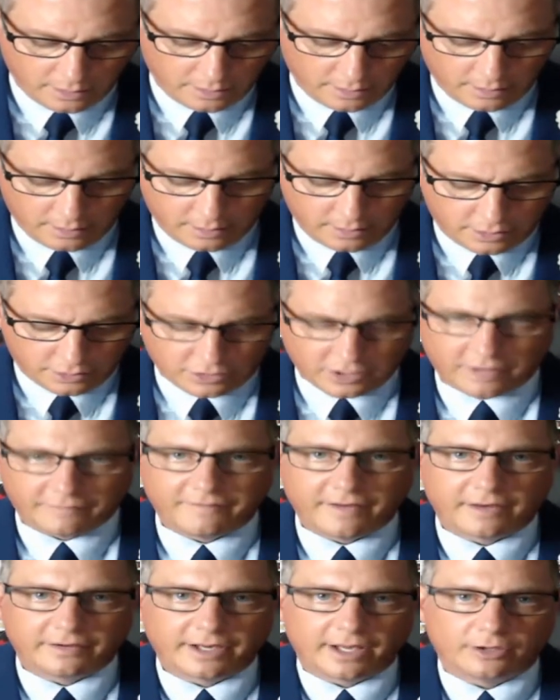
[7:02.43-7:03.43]
So I
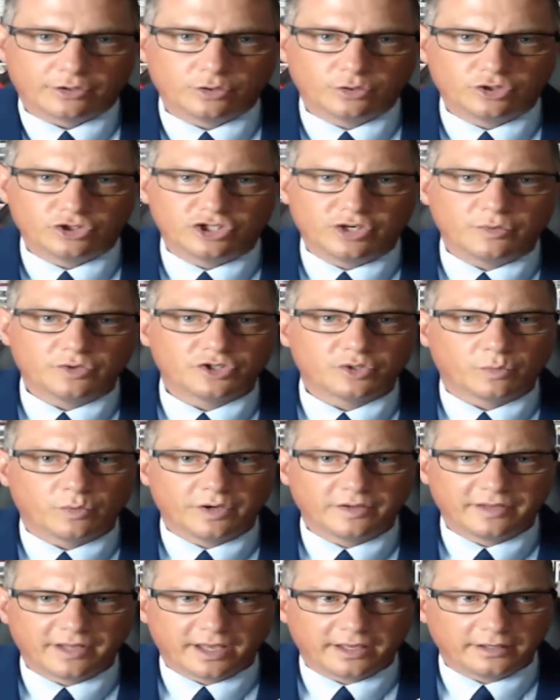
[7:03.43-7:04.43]
found out who she was, the one
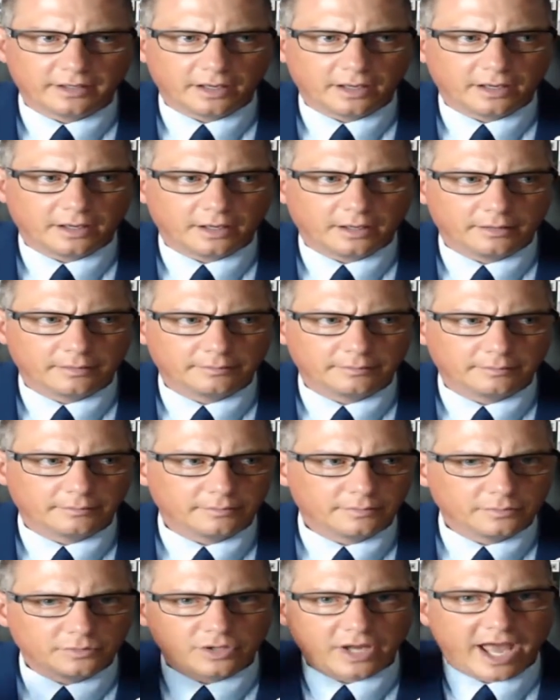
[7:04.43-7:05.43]
that
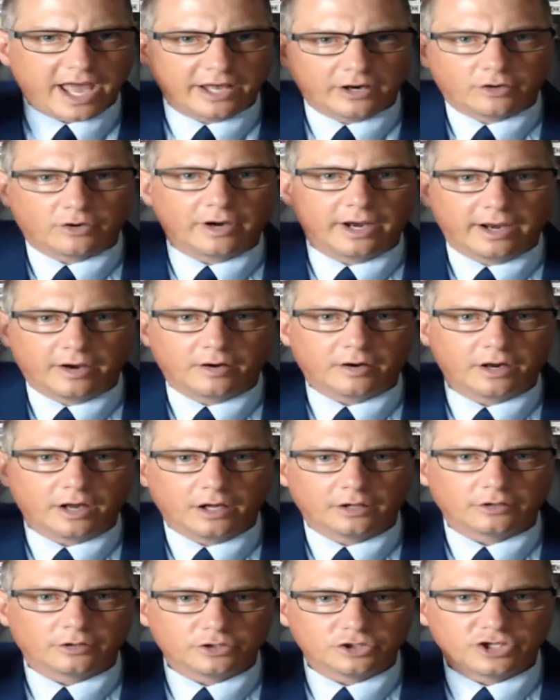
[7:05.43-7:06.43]
had her hair
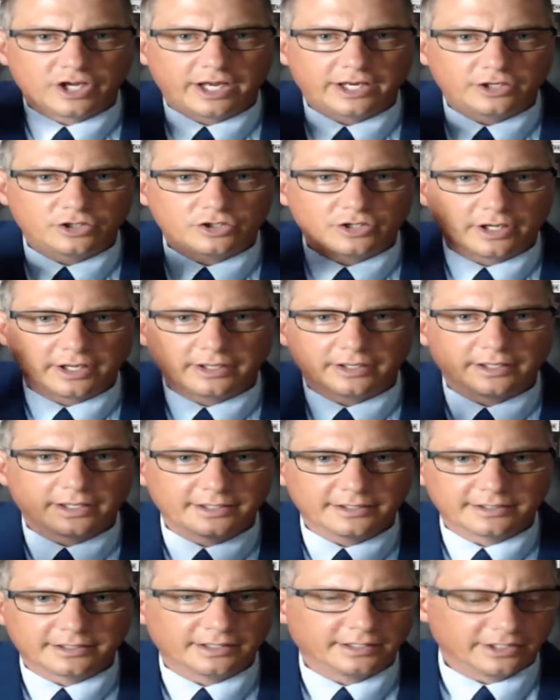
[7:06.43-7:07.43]
color change like instantly.